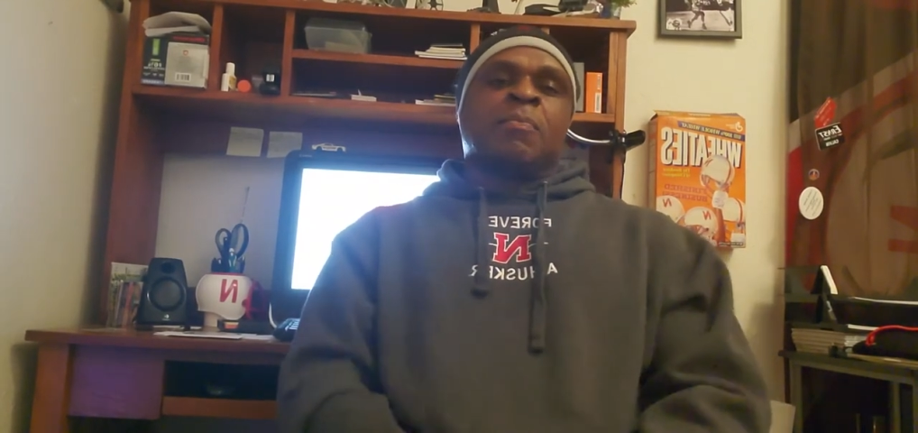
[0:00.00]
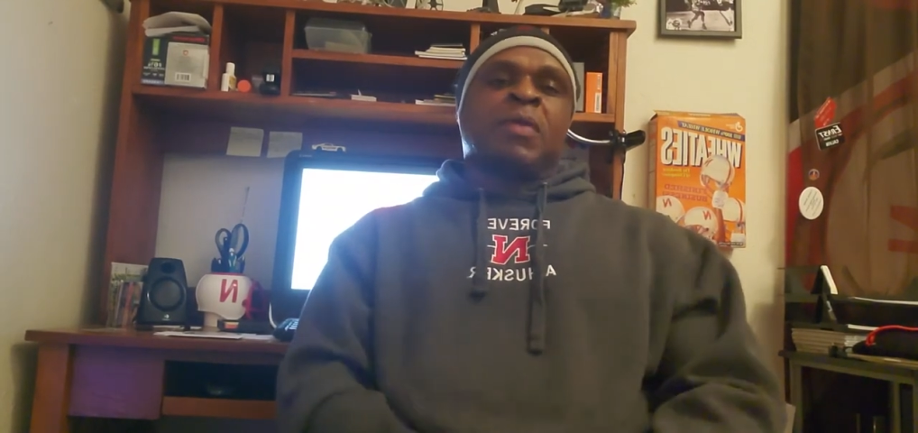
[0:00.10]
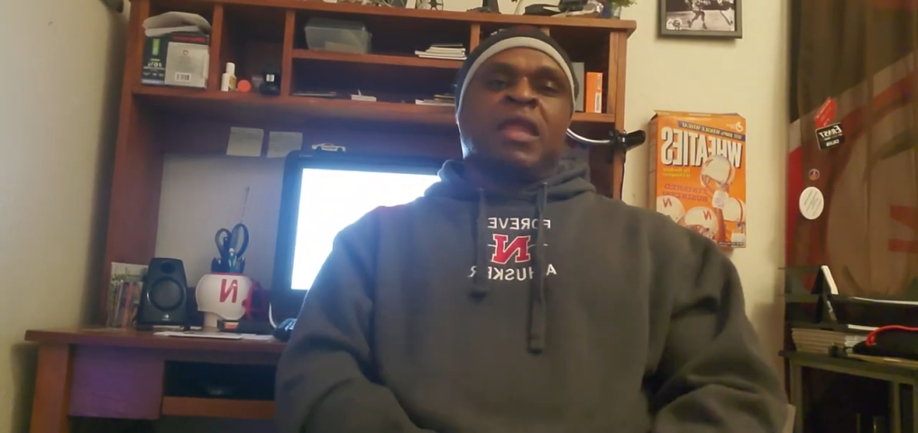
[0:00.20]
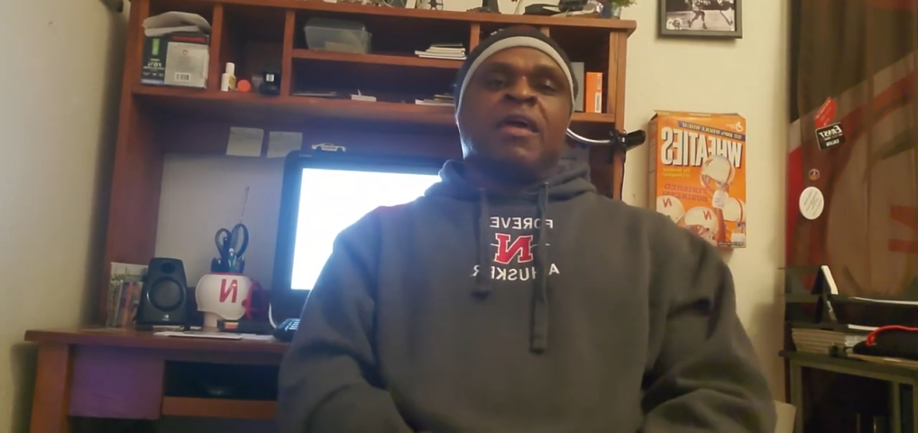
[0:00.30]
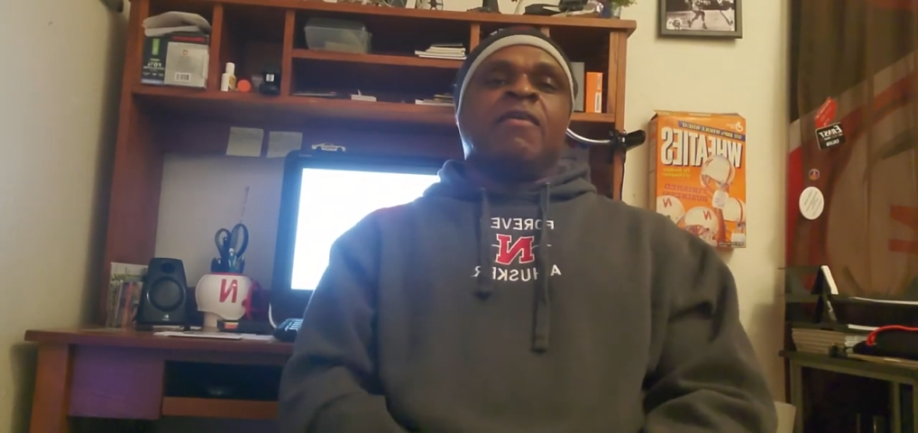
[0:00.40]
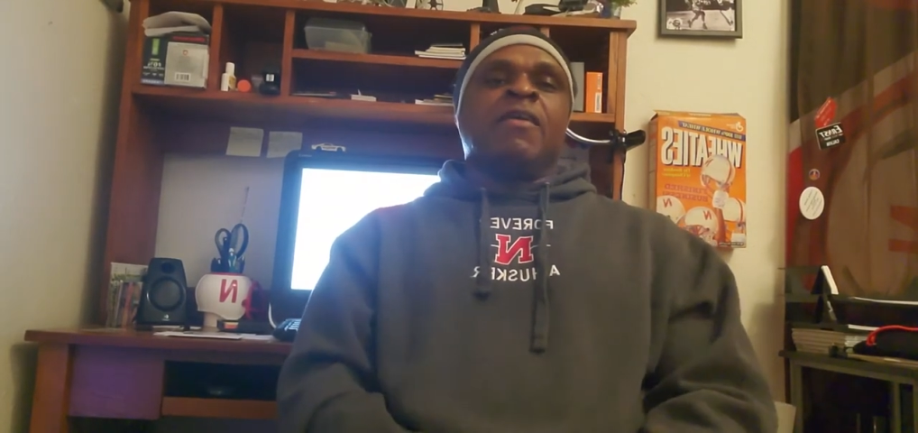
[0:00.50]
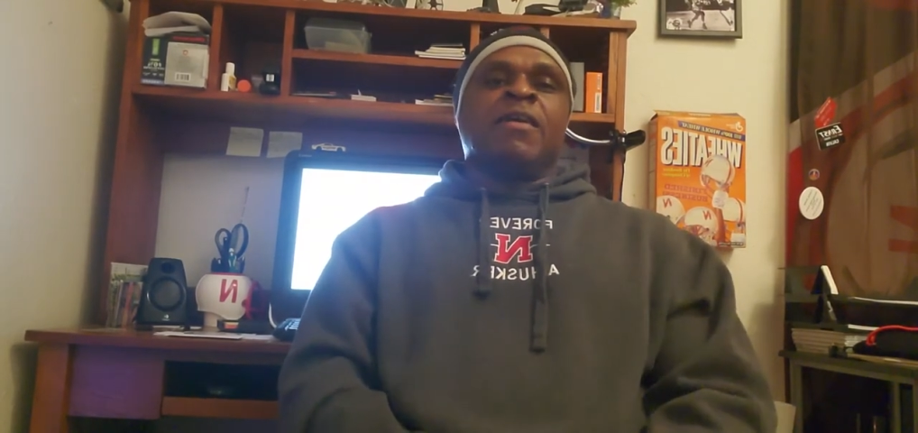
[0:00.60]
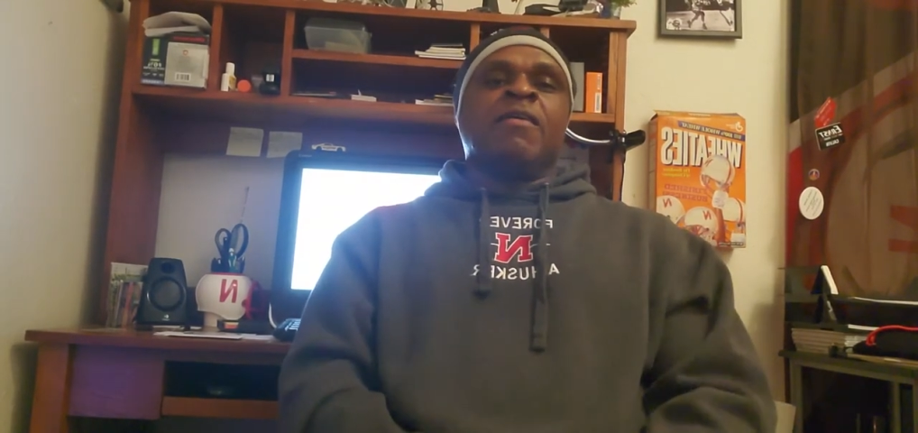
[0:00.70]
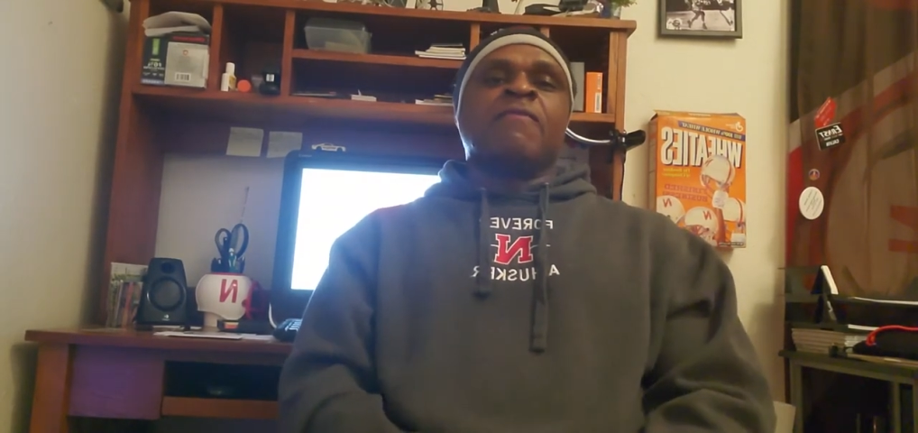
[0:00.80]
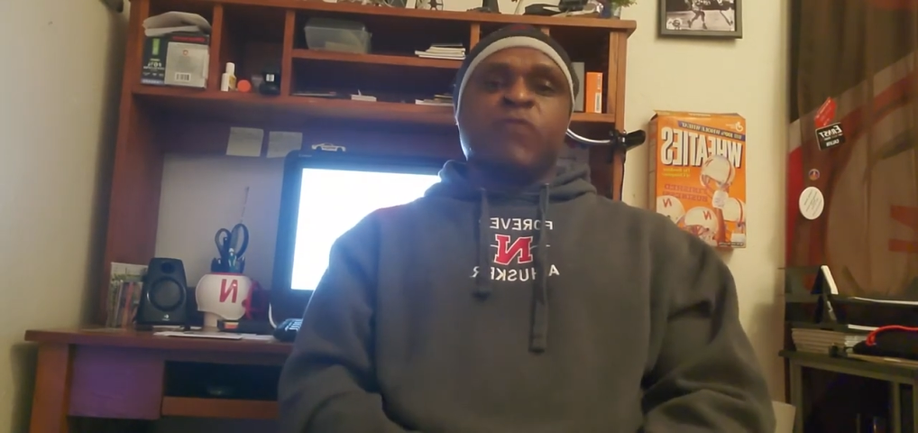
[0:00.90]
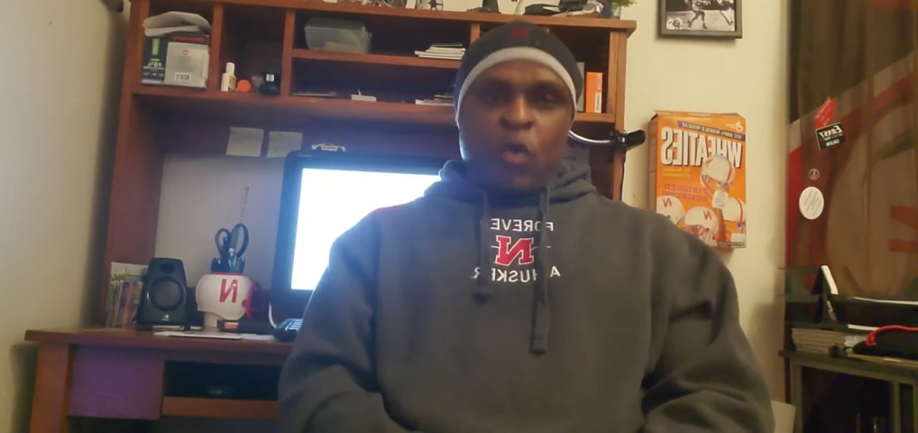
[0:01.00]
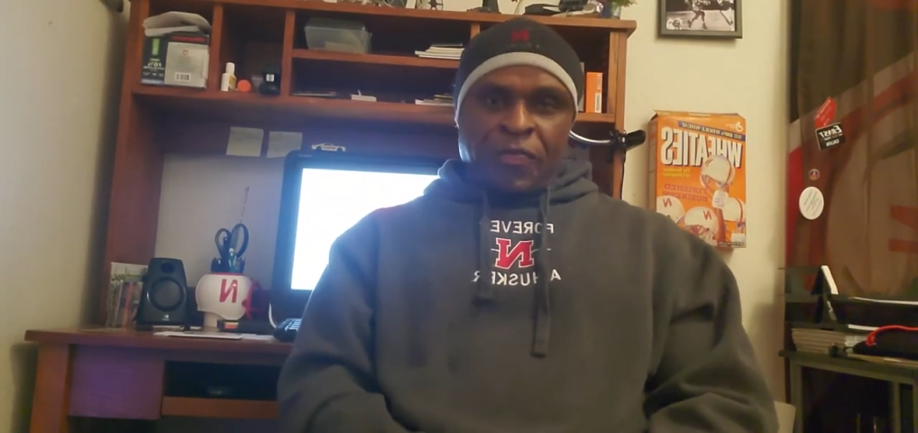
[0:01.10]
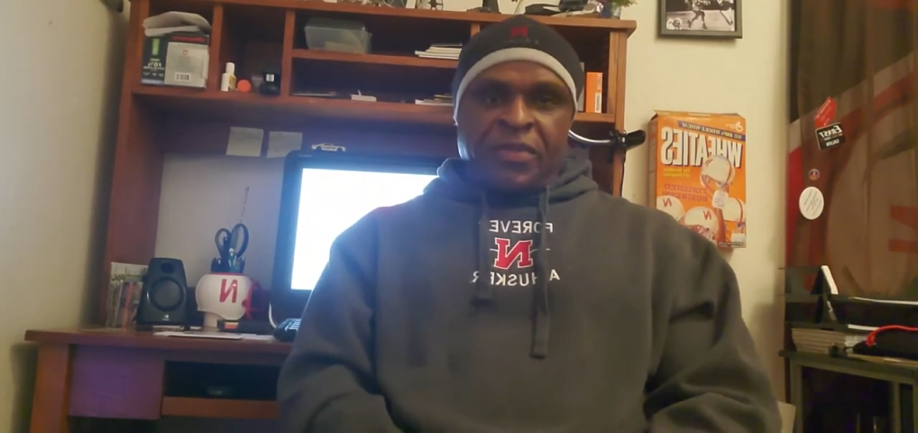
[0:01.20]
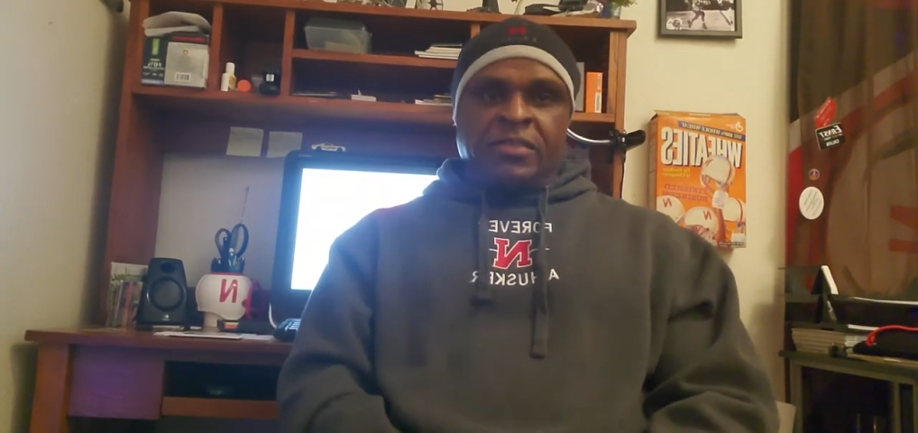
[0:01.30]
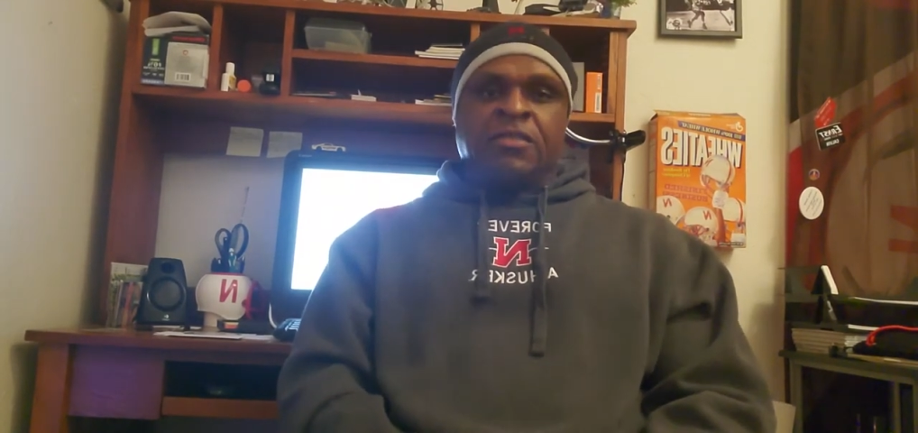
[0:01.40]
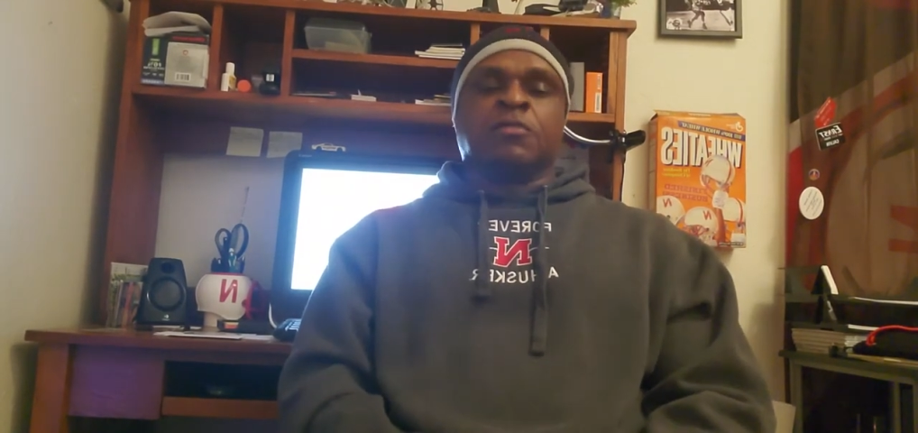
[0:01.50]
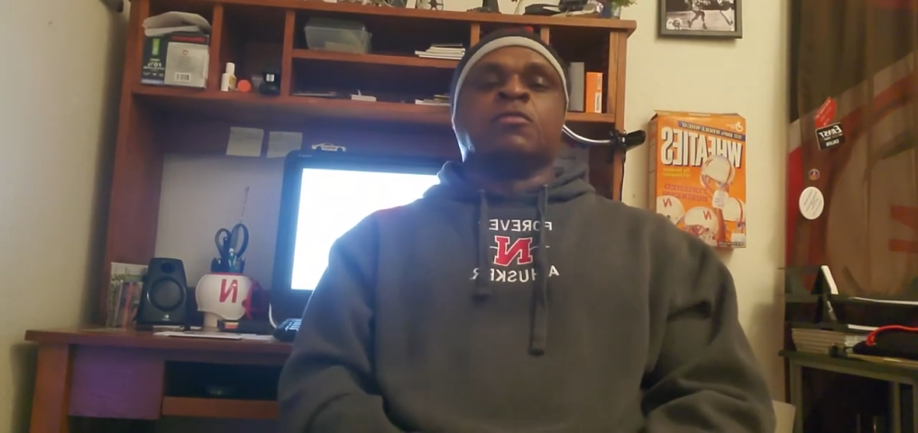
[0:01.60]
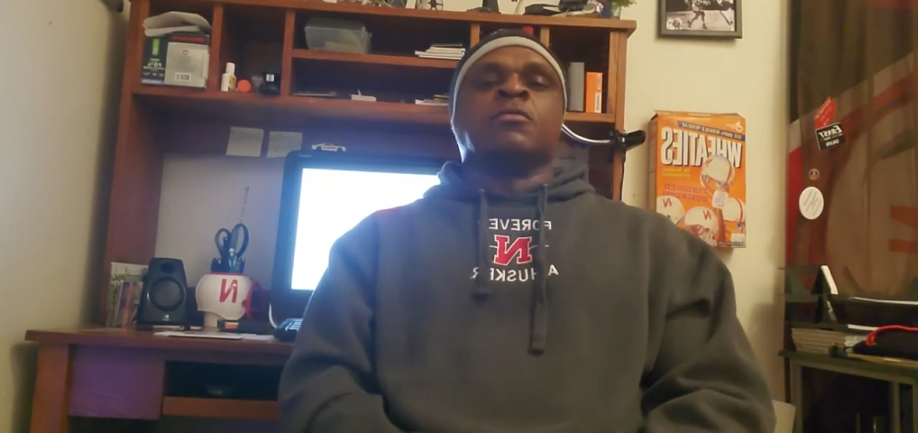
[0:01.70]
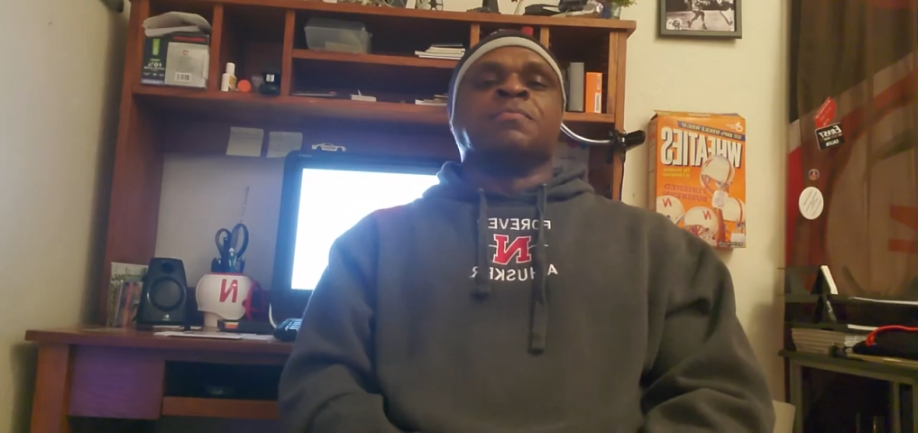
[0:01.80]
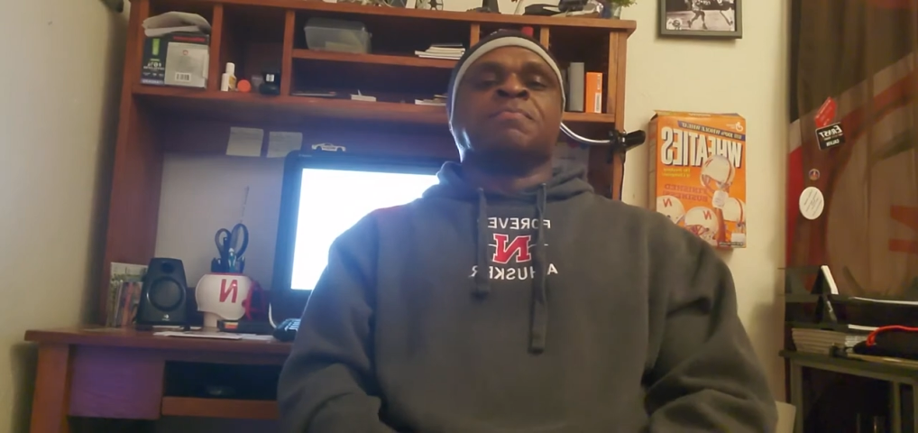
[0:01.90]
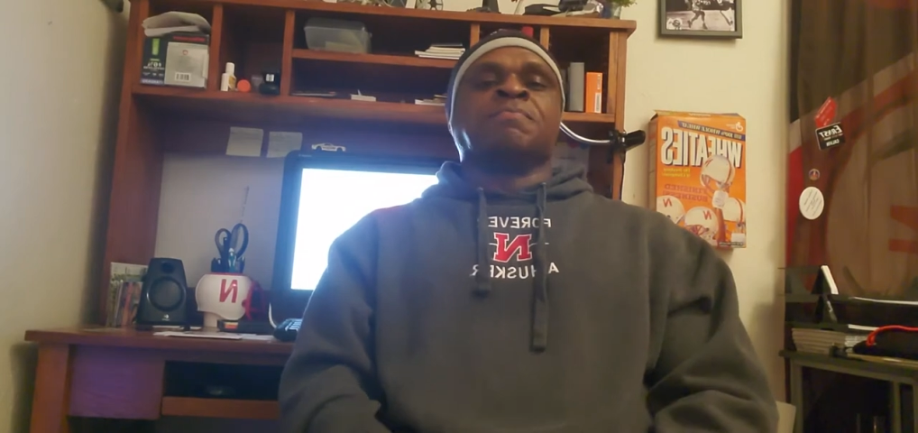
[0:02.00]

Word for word: play, fourth and two,